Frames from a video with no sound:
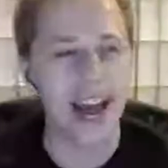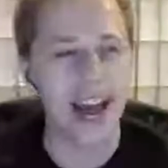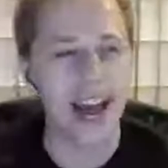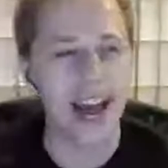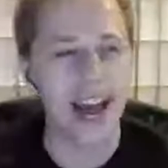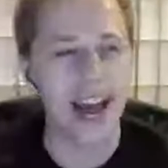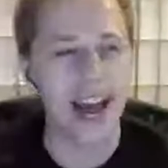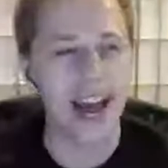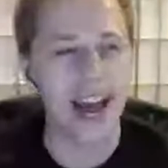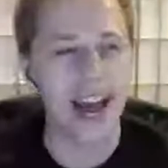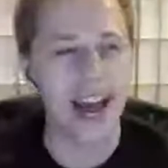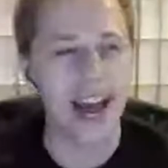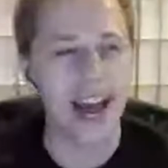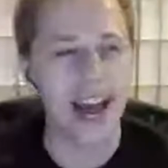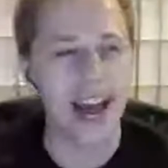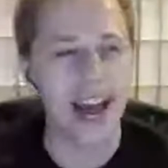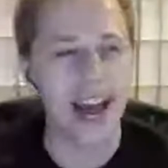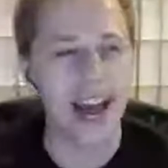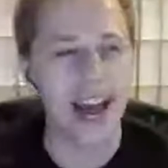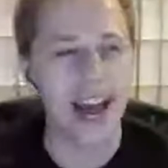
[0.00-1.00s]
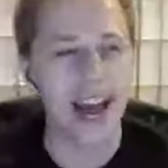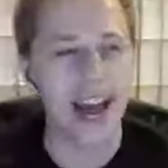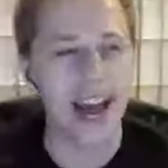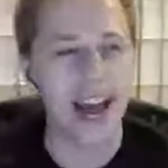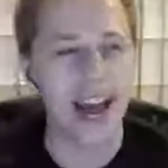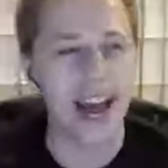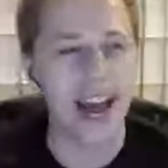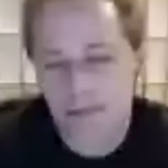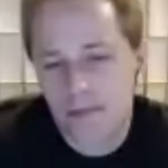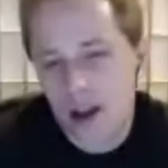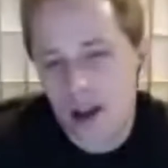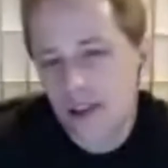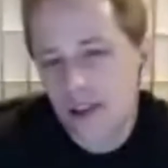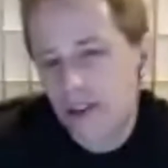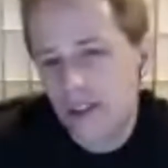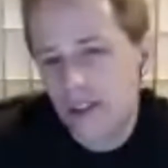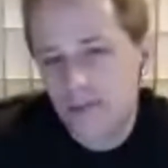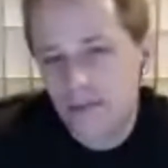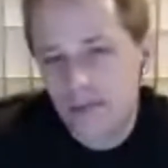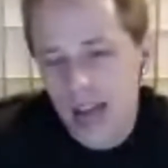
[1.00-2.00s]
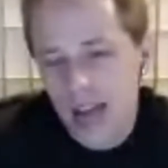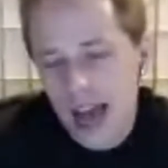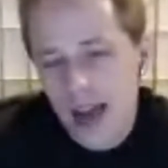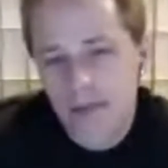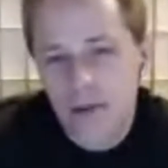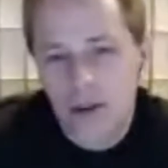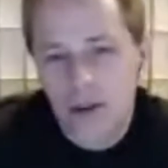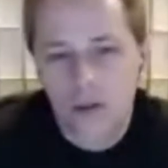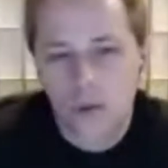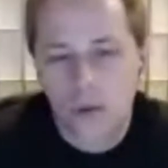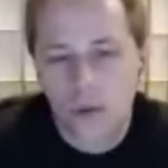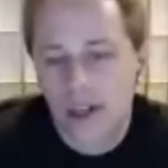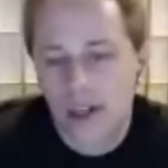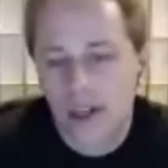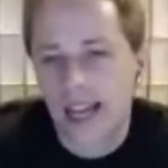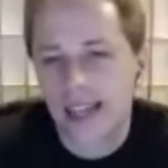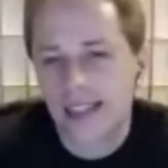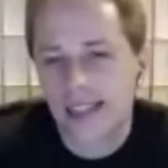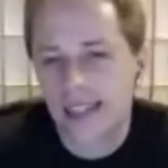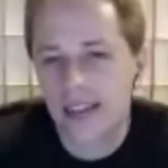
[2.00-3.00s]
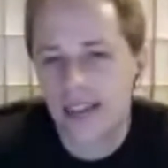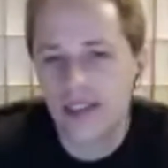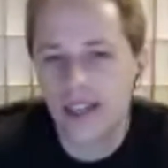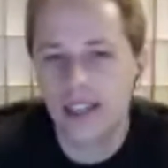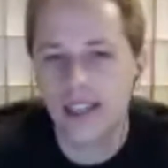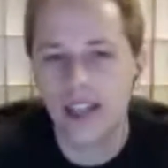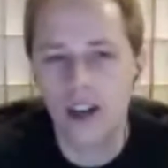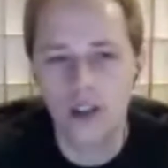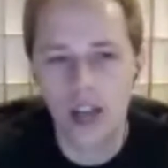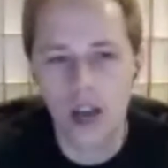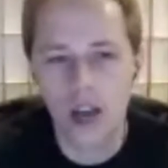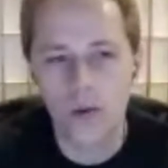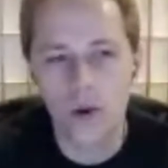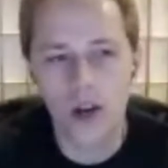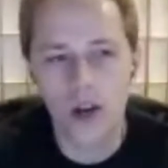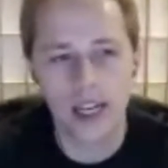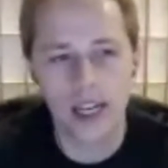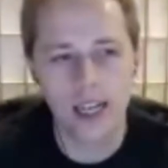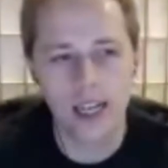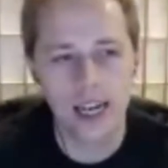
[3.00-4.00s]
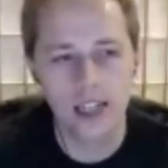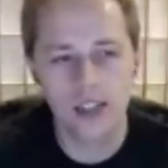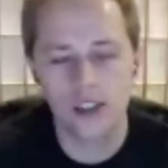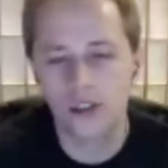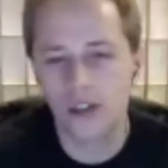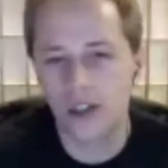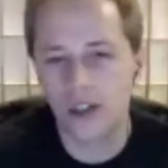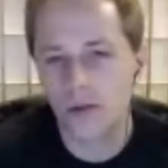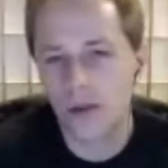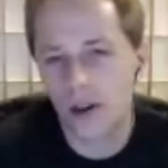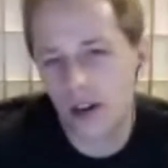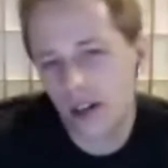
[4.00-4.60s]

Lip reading: parents work my brother and dad both work Thanksgiving. You know, they work in an industry where